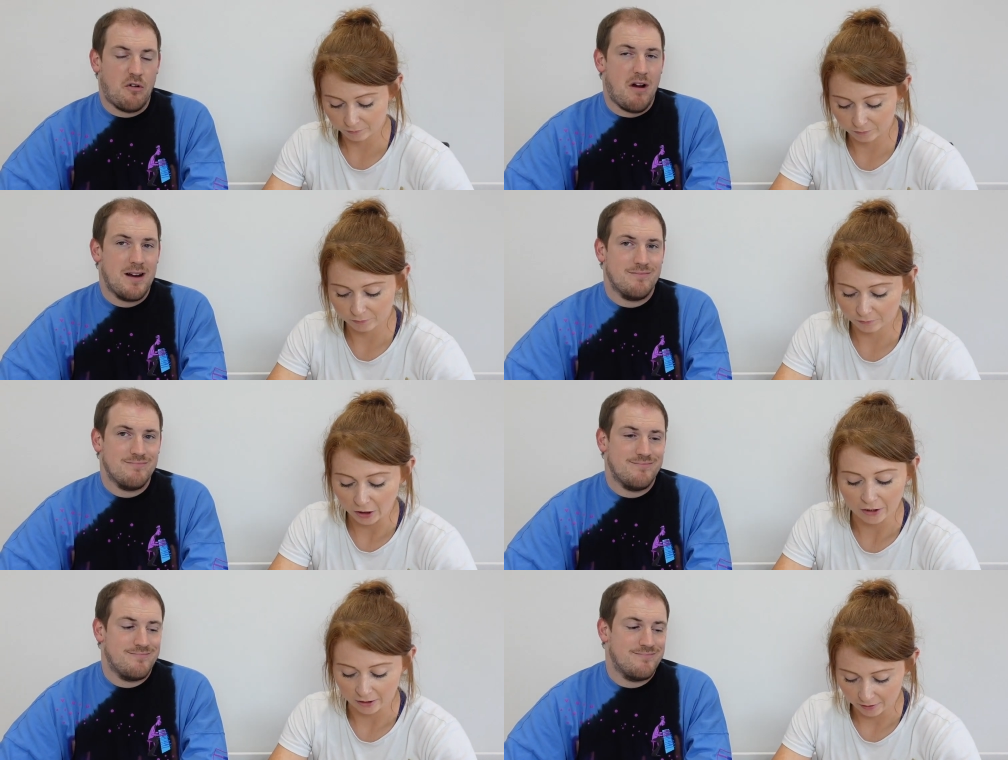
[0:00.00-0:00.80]

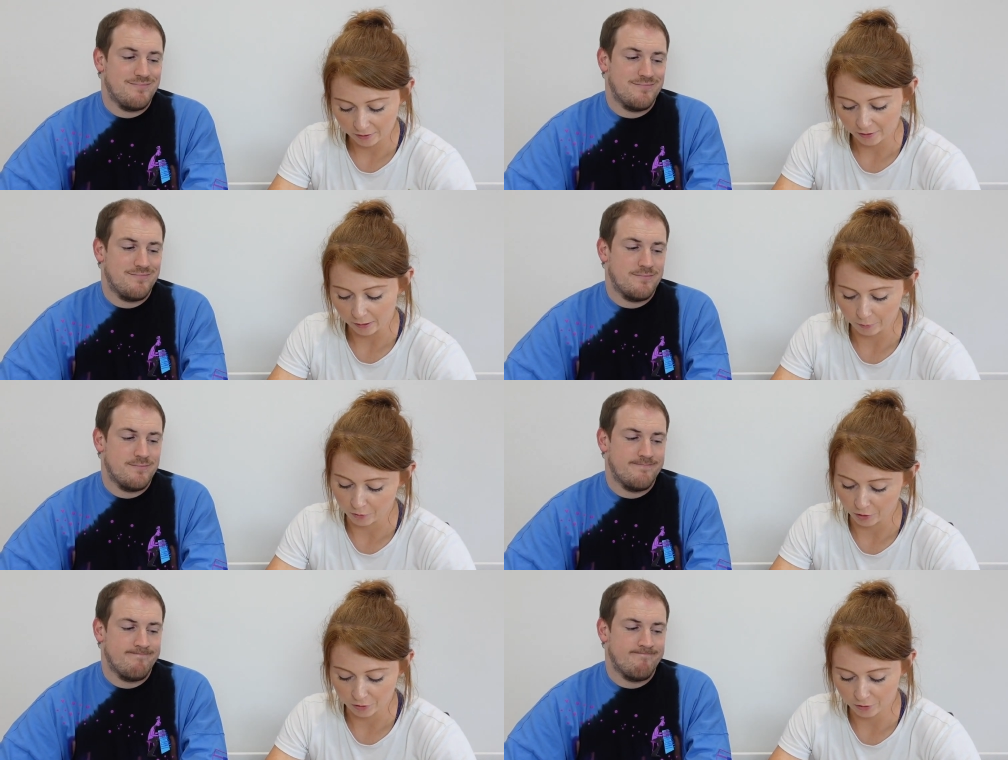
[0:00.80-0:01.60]
Speaker 1: great.
Speaker 2: It did.
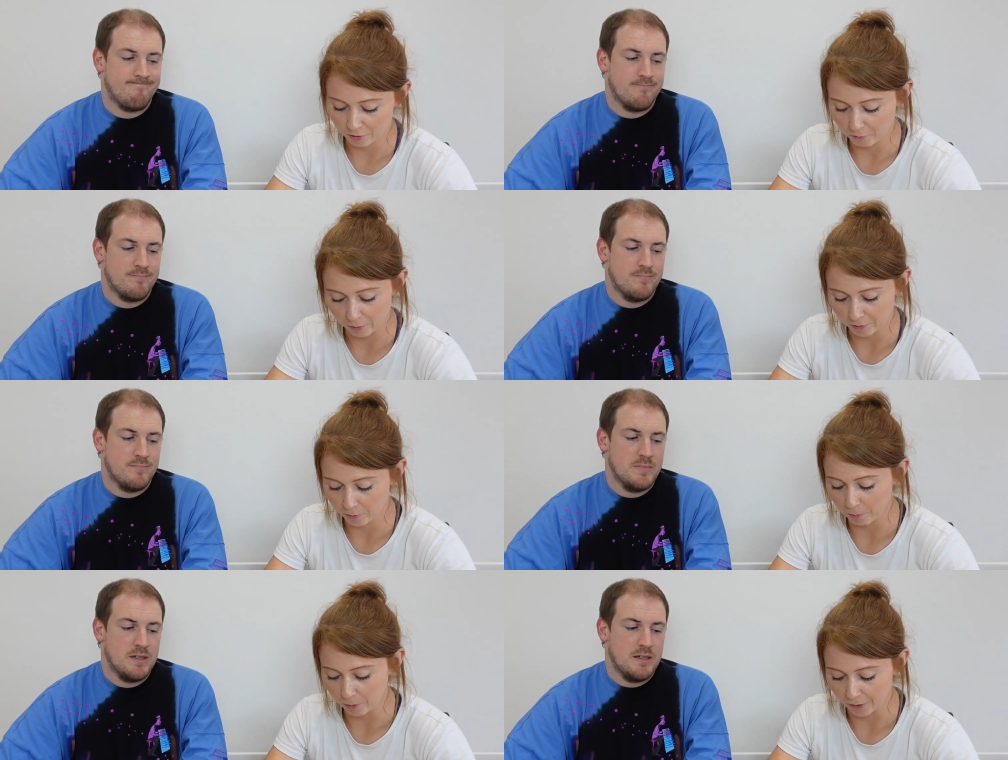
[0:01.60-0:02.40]
It just
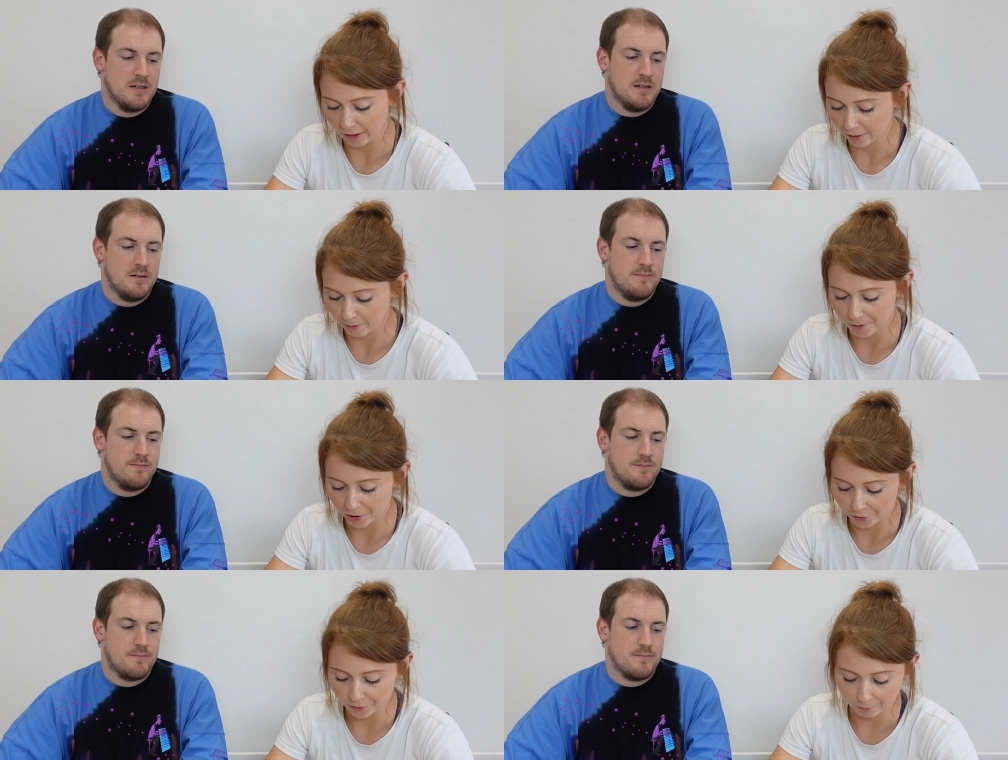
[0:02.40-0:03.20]
once we put that in our
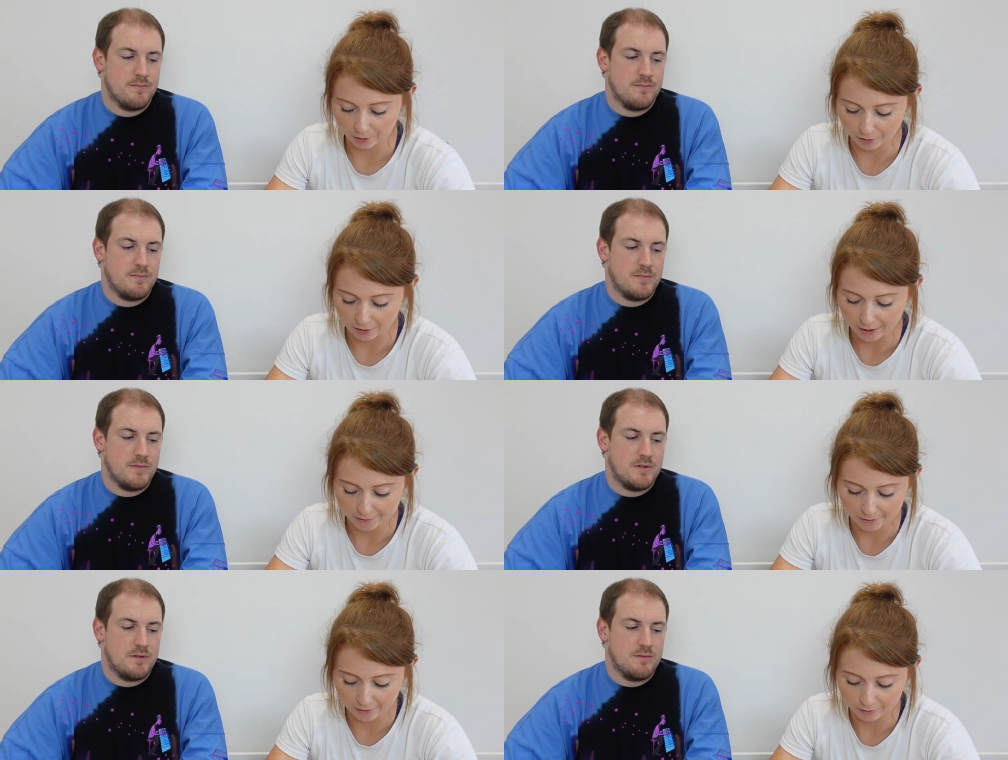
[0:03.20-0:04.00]
mouths and we could
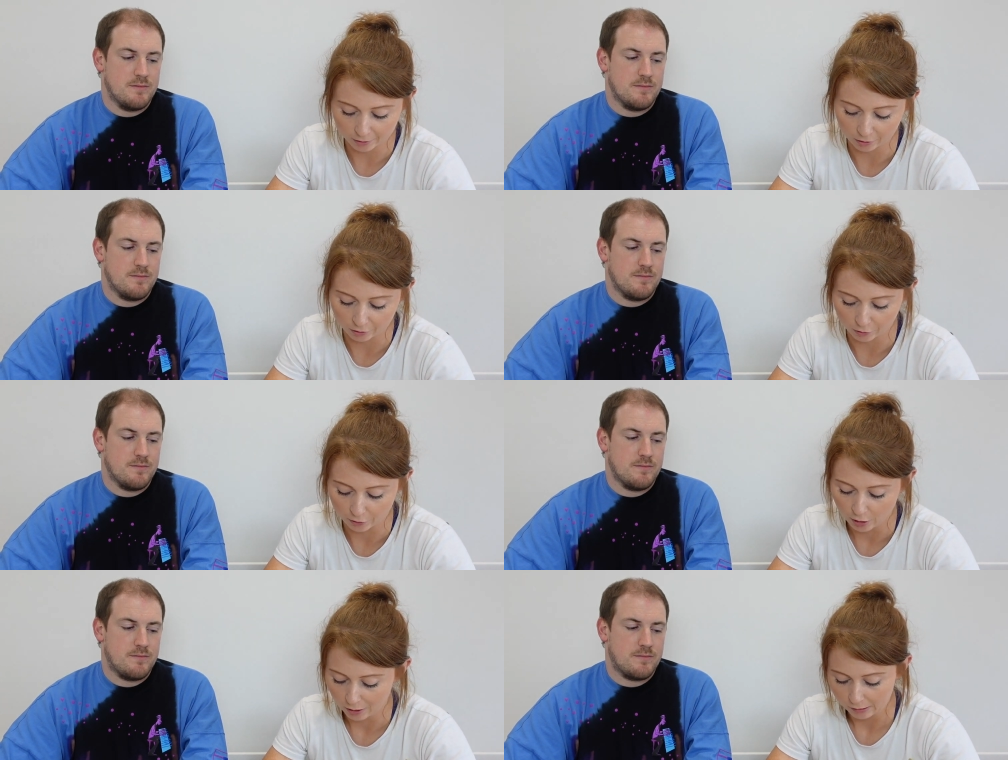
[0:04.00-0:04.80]
taste the
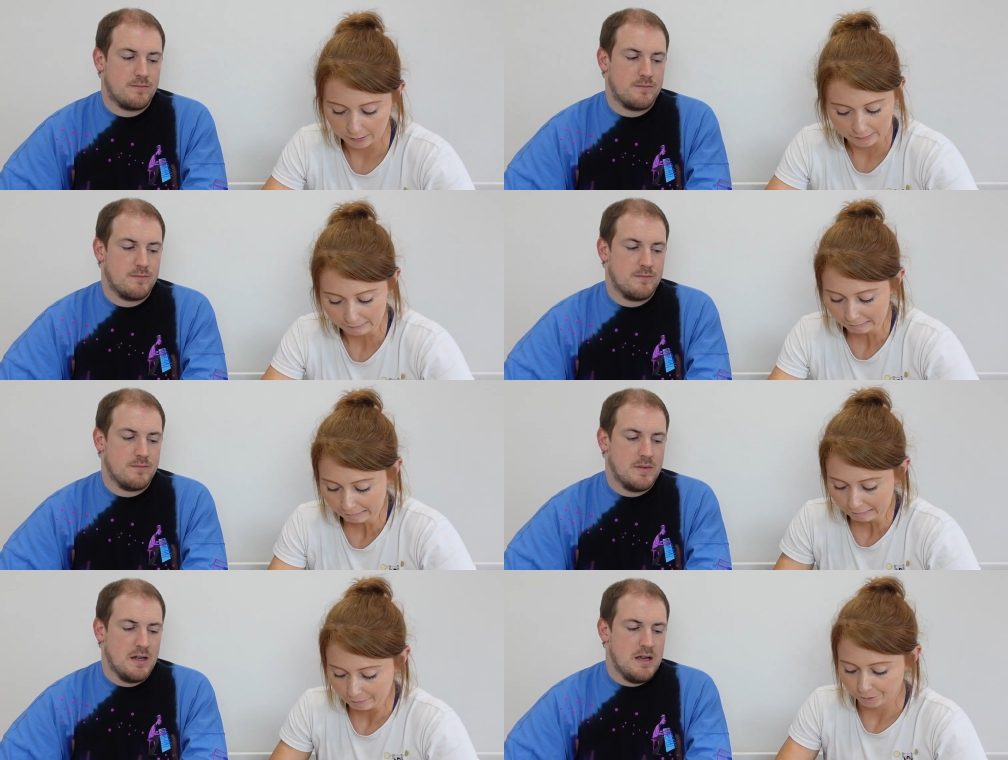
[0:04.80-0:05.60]
alcohol.
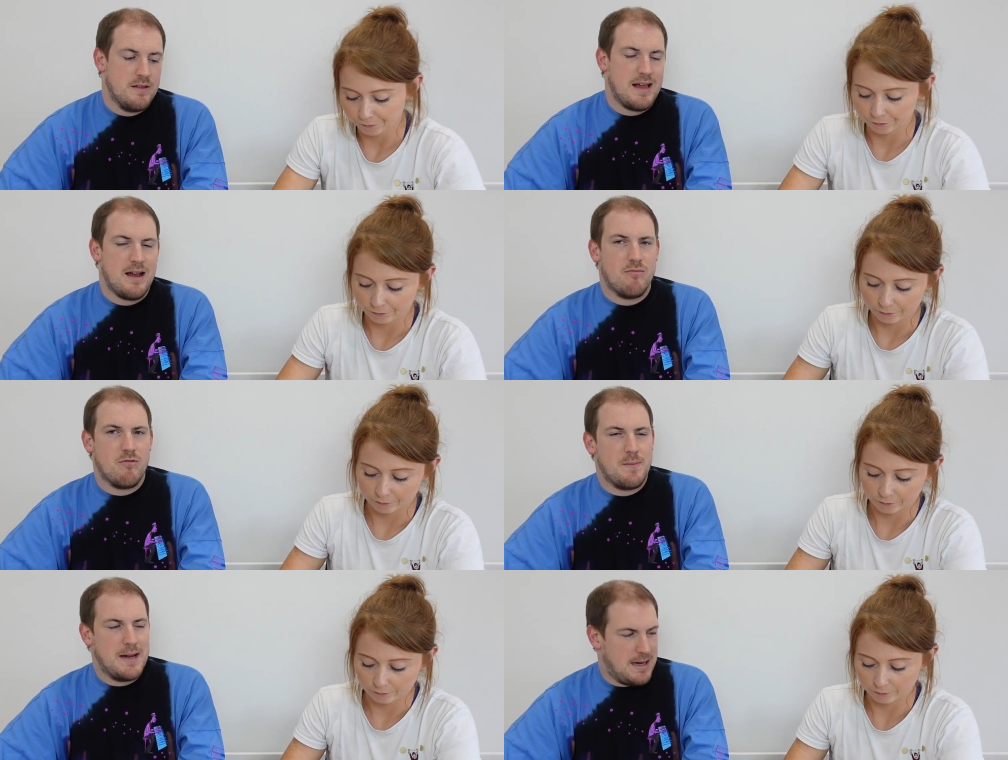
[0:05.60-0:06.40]
Speaker 1: That
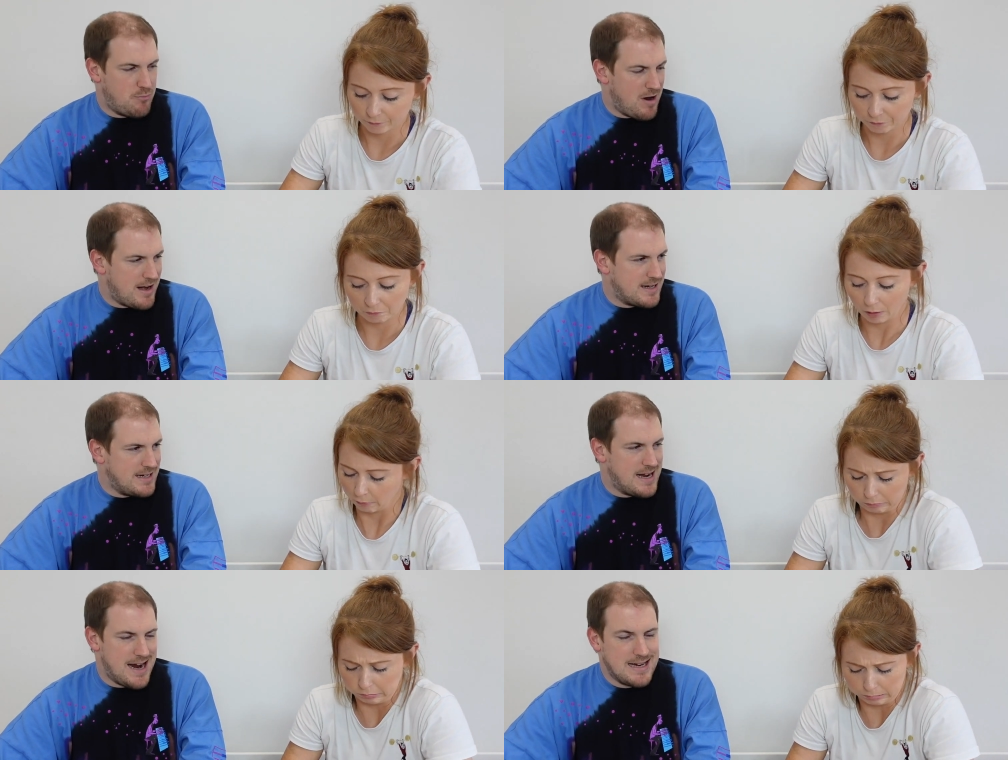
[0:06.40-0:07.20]
rummy
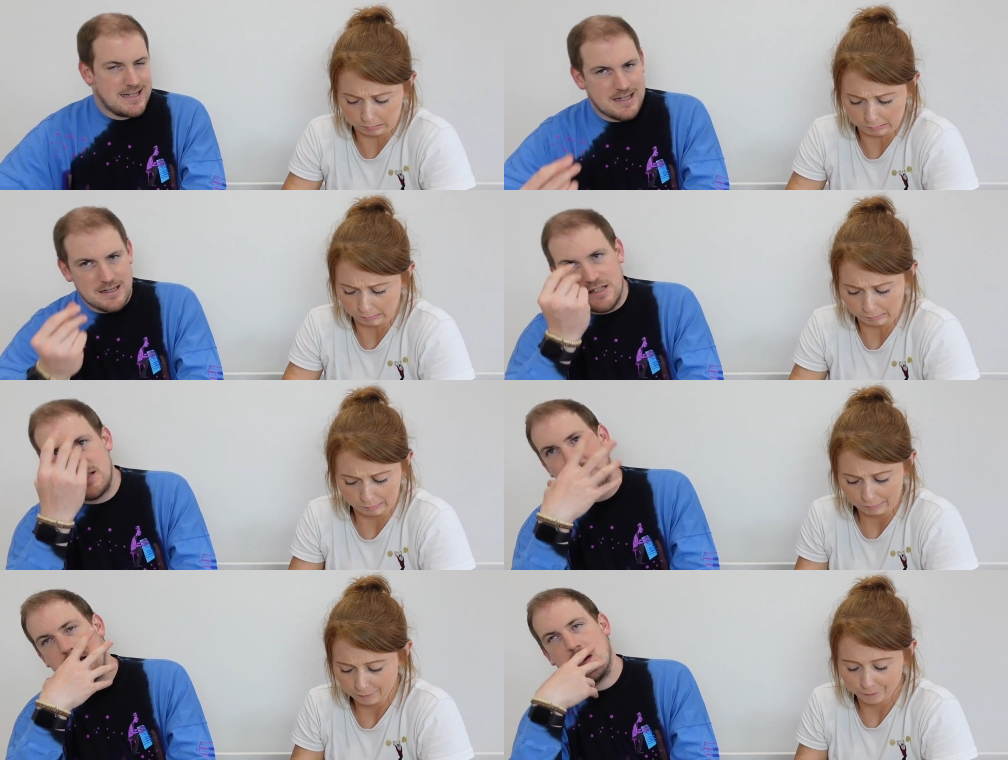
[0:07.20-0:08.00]
brandy taste
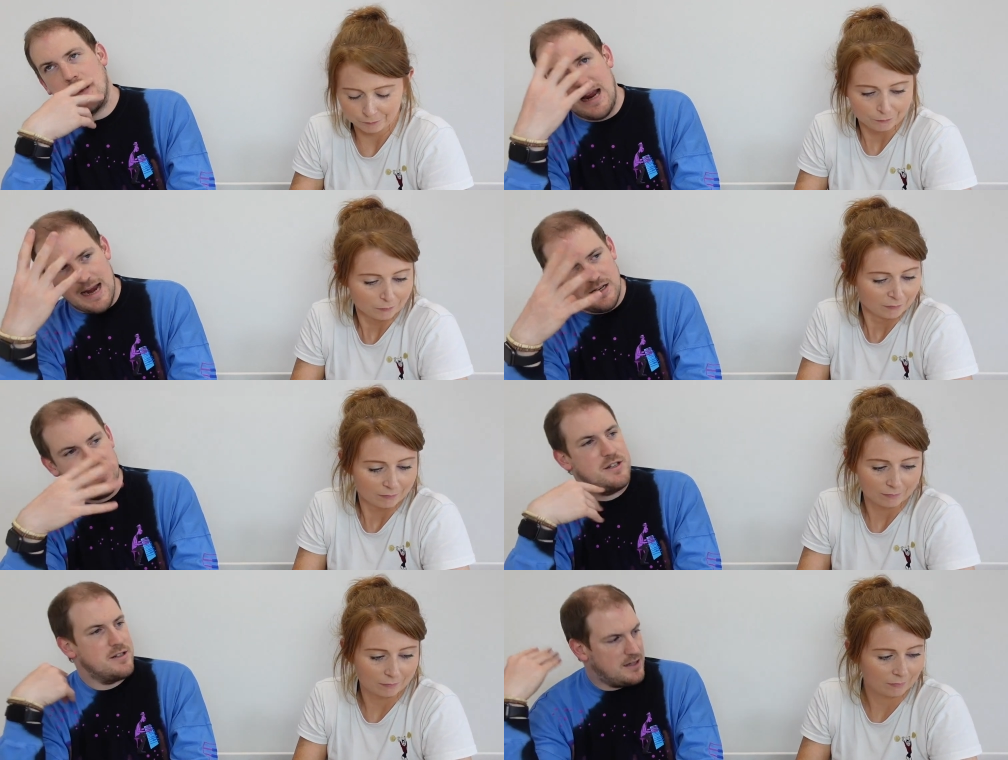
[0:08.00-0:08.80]
just
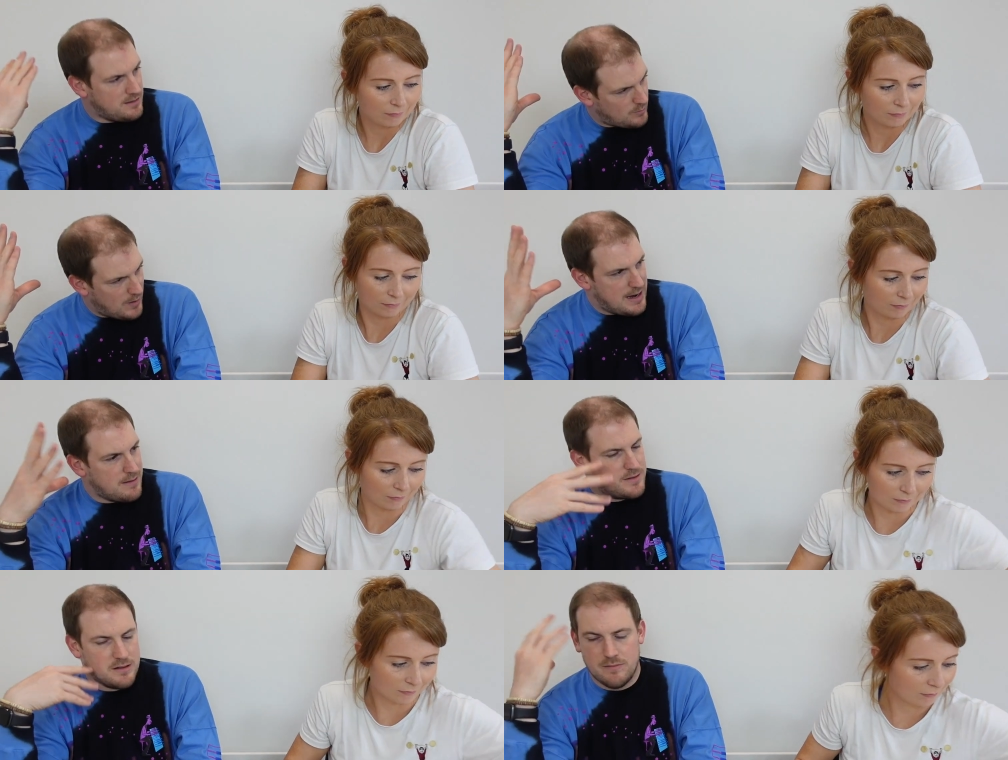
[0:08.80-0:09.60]
hits you in little
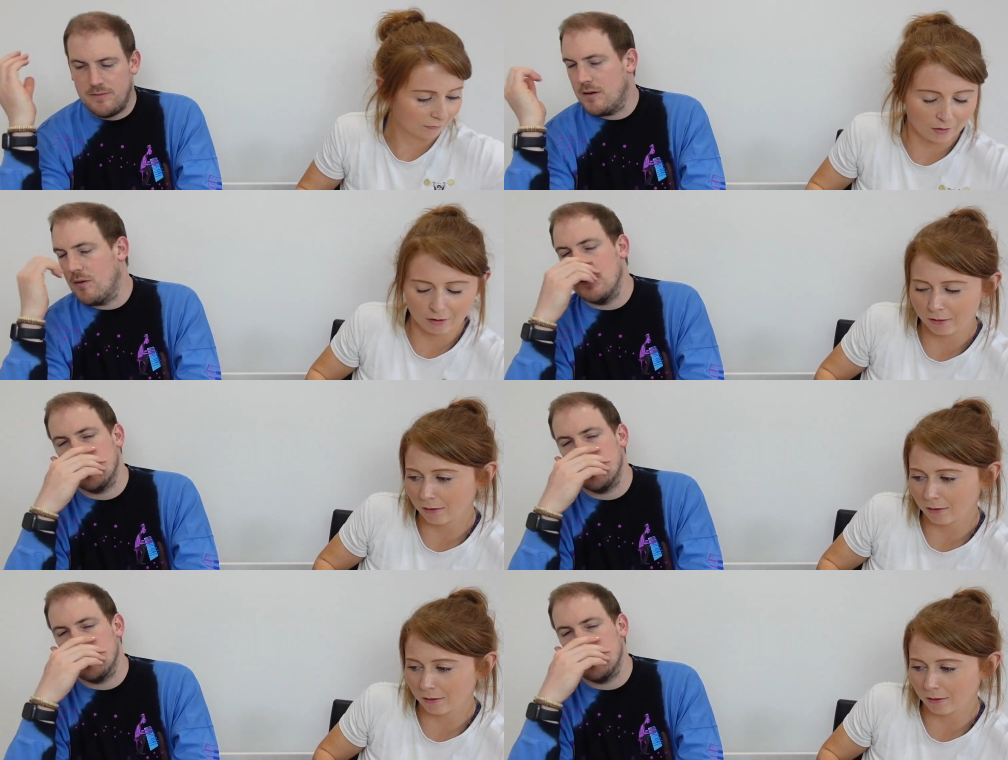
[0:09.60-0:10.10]
waves. of. Oh,